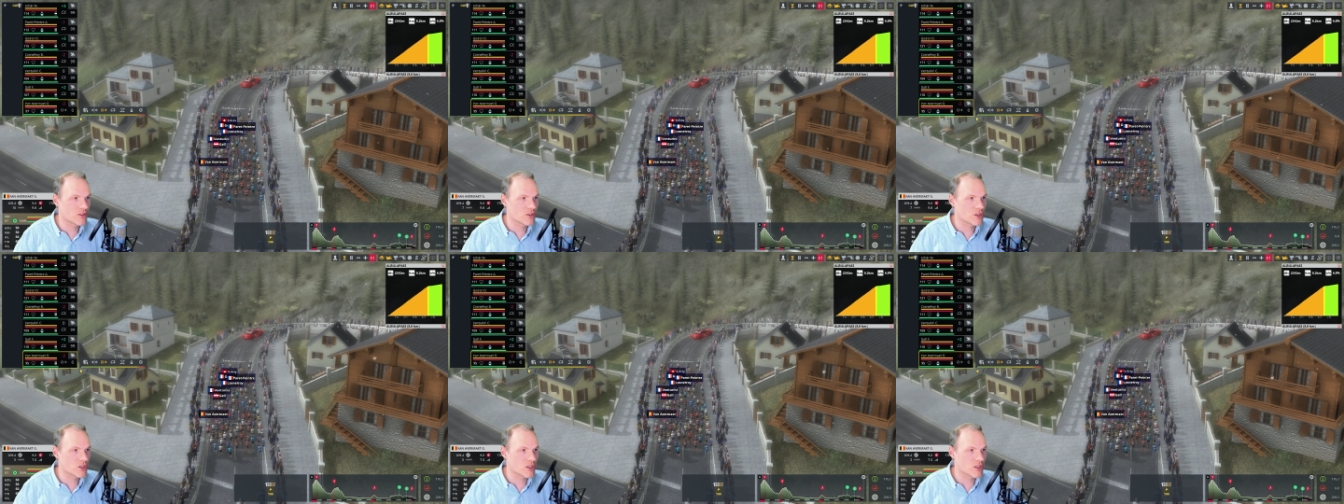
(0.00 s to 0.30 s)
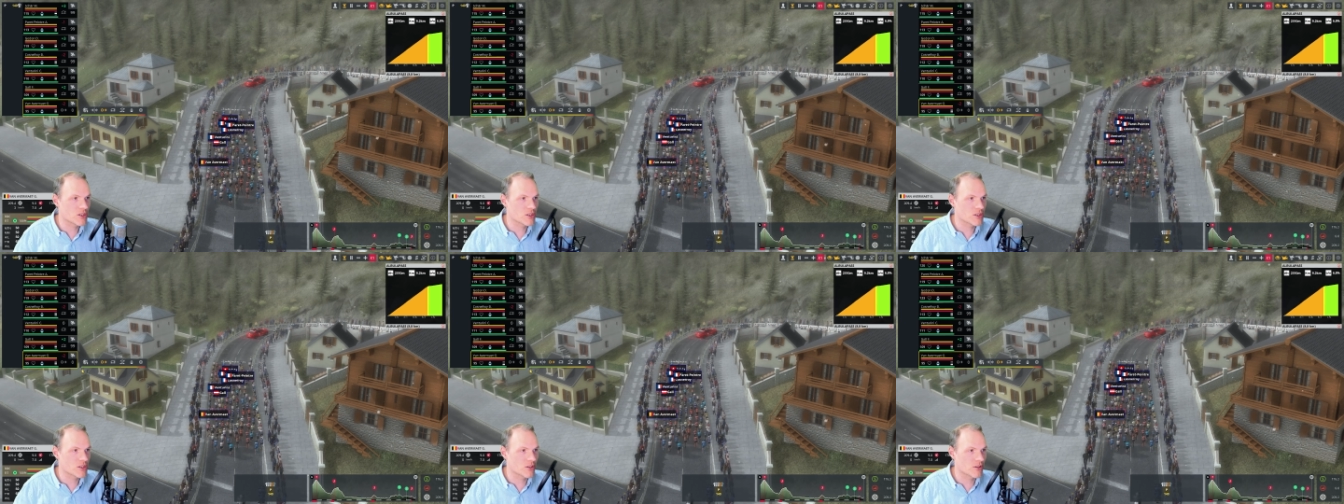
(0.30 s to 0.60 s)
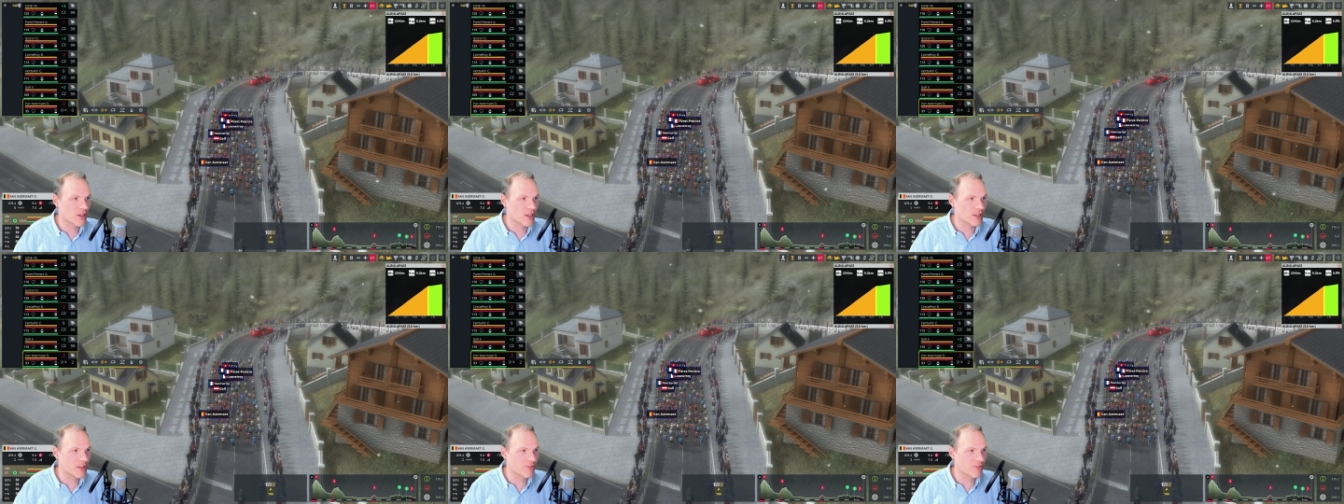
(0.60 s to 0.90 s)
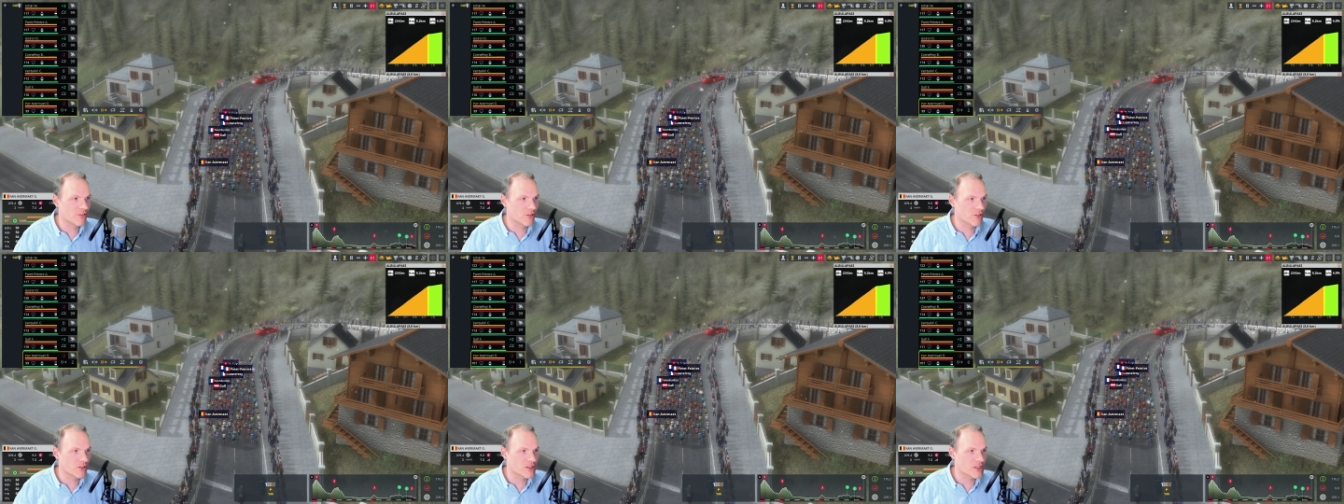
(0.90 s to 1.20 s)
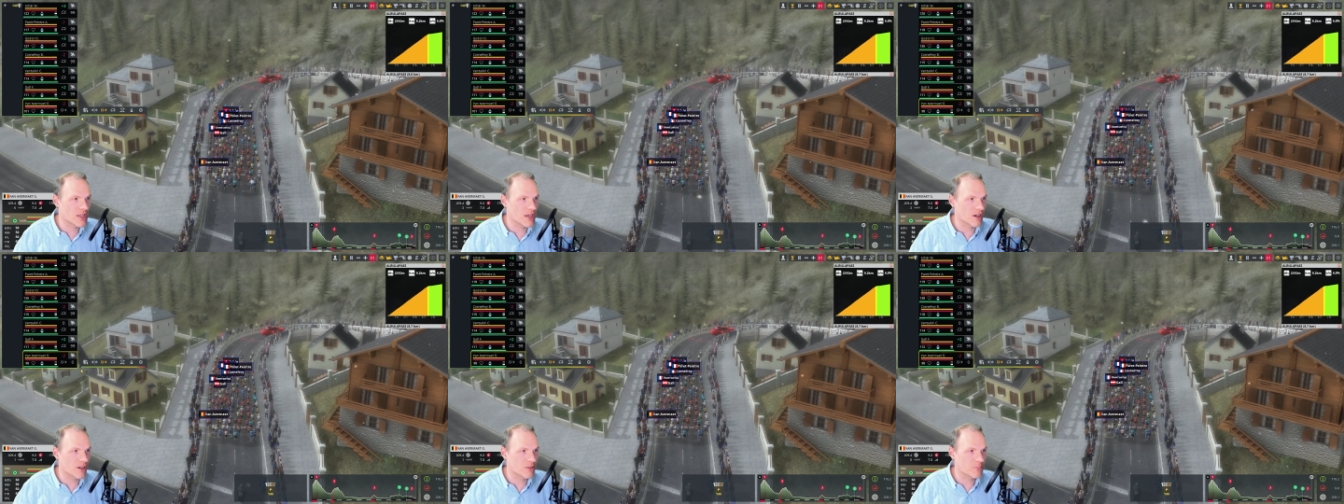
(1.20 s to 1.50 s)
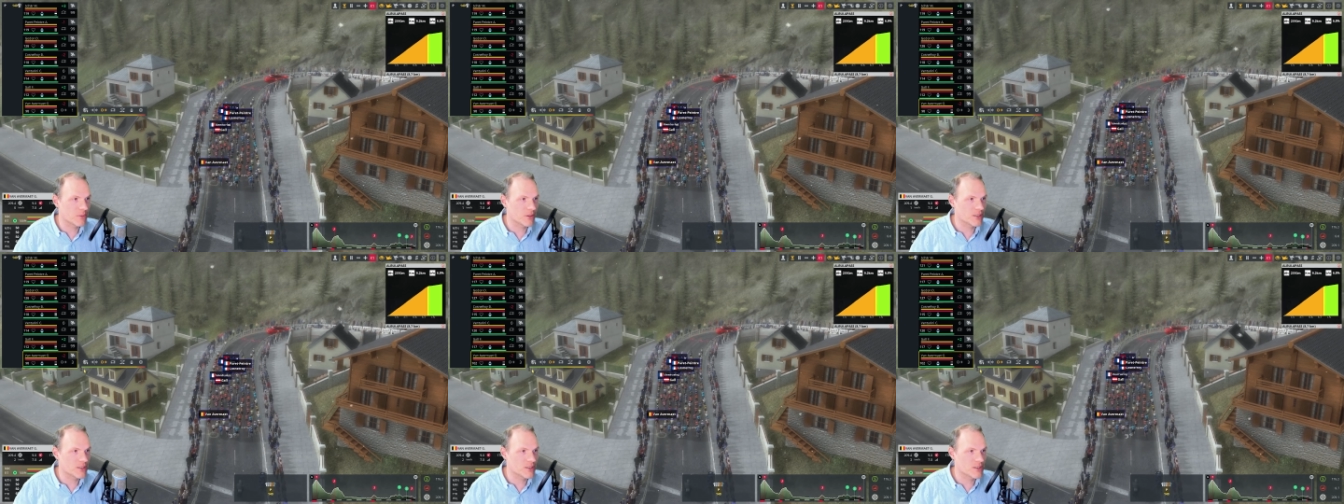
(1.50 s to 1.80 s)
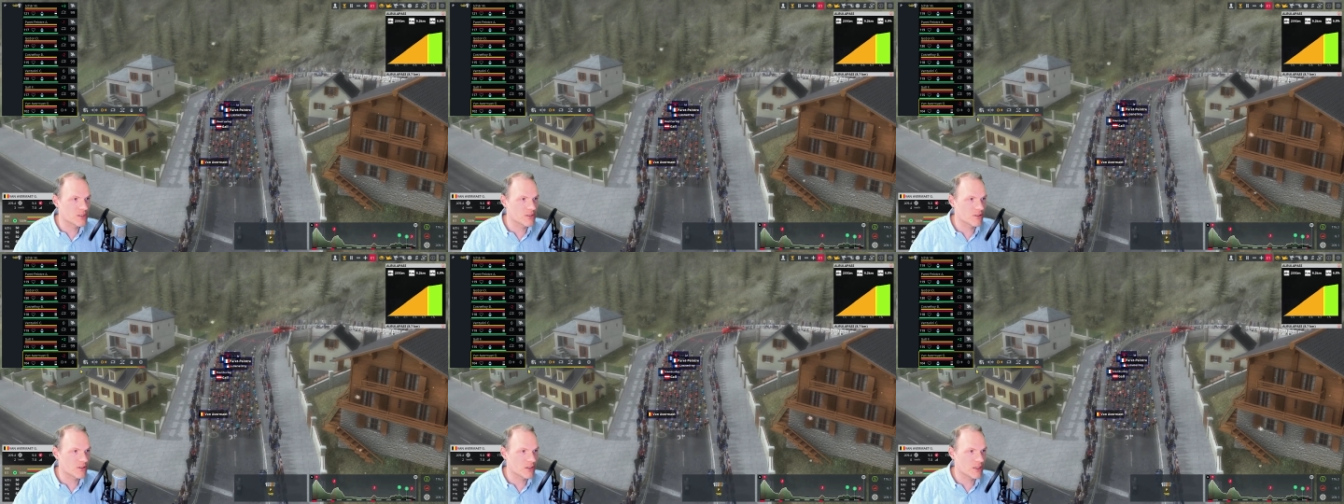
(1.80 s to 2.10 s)
just so that he falls out, but
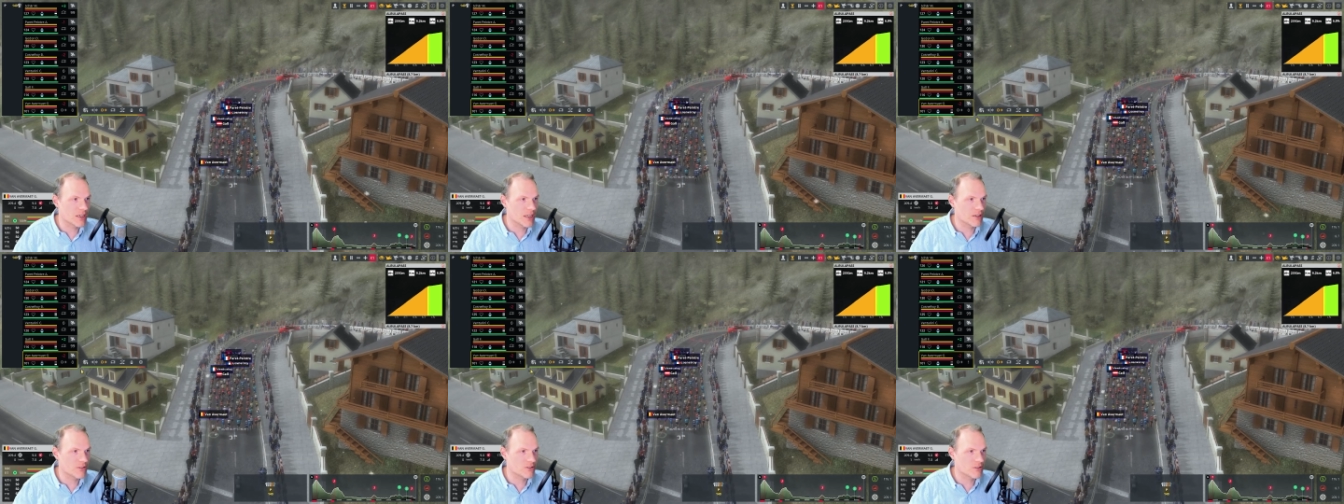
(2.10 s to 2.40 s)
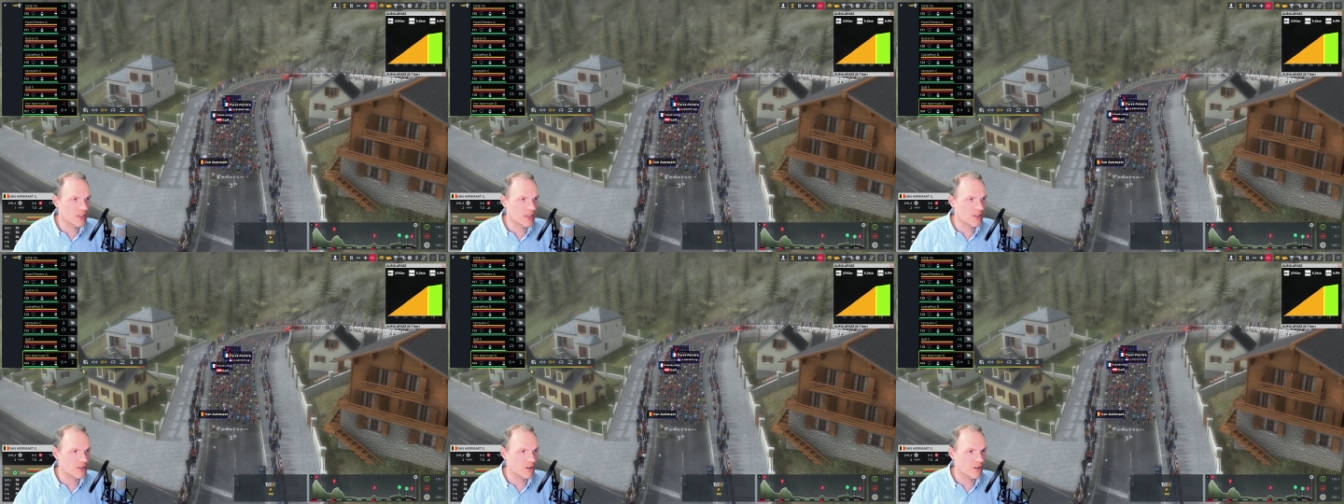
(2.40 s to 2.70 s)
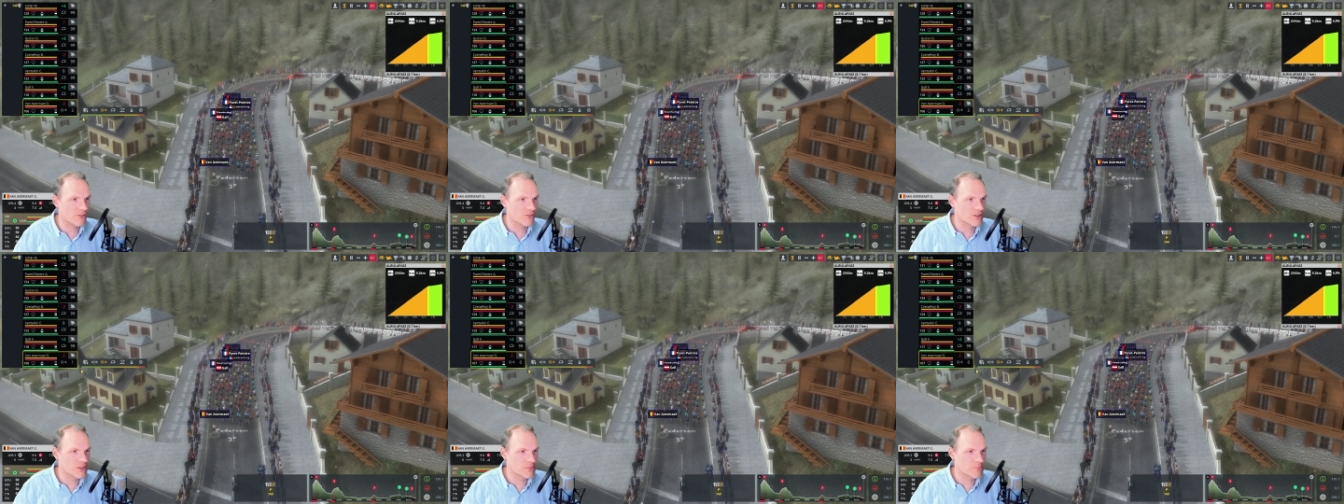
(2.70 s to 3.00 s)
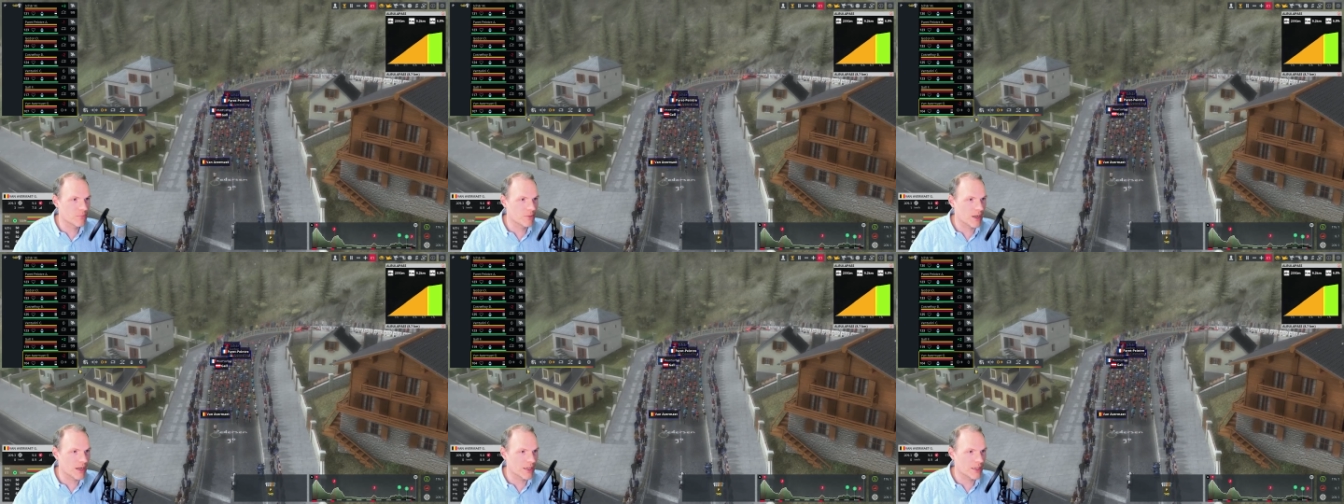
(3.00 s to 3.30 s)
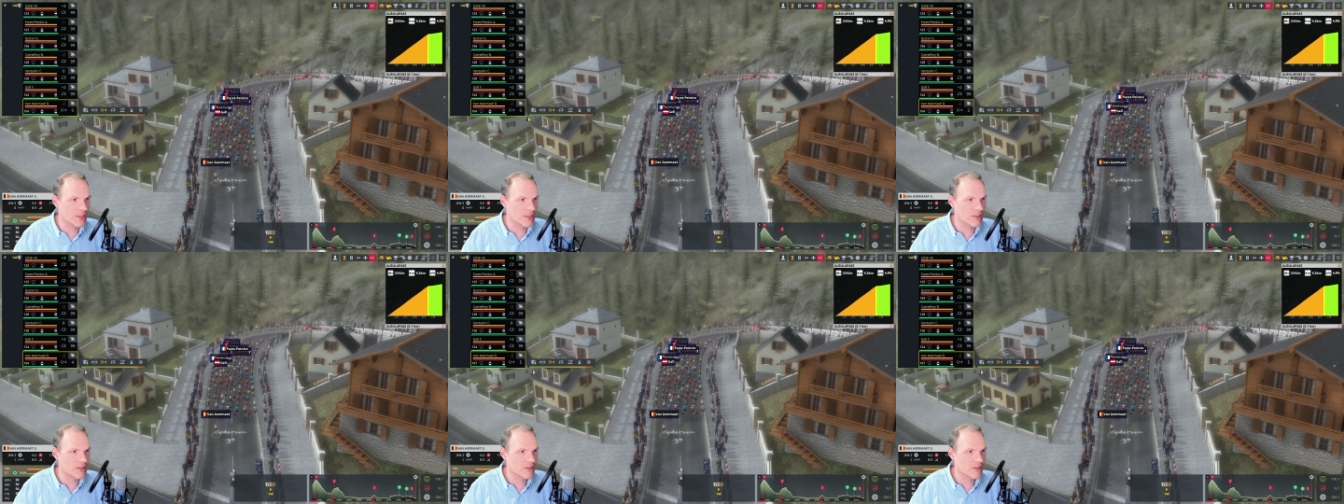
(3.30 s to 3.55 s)
he's not allowed to get off his bike.